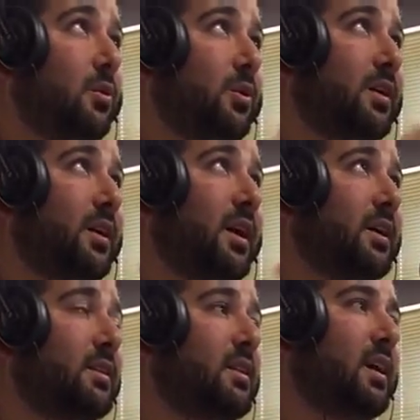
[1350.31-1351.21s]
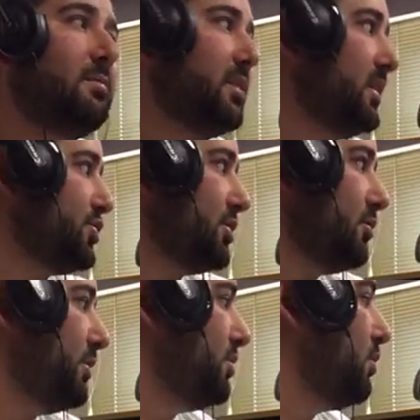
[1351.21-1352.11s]
We're not a handicapped nation.
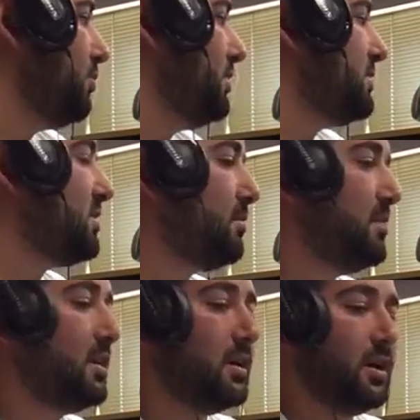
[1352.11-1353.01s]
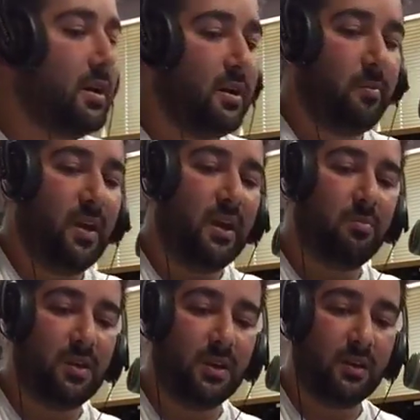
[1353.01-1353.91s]
We don't need to be
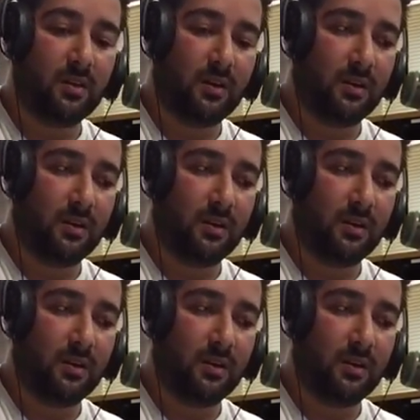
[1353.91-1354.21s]
babied.